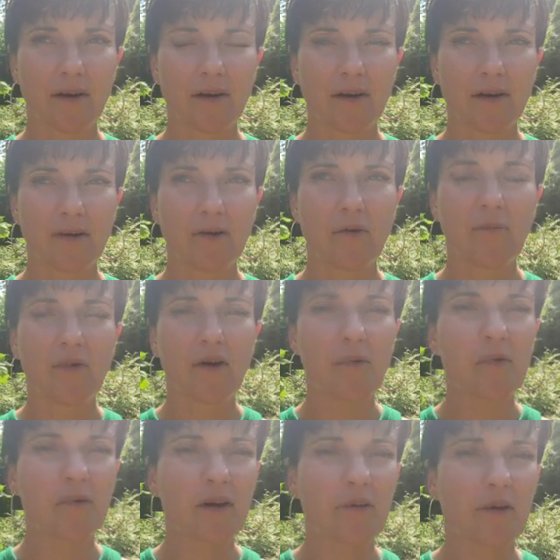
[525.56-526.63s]
you're
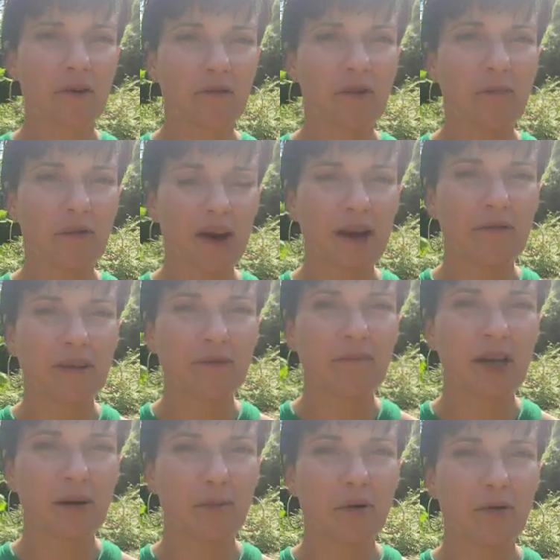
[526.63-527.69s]
probably one of the bravest
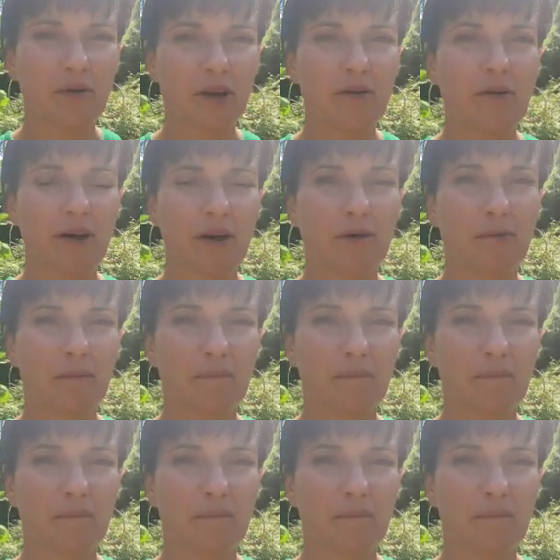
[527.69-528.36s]
people you know.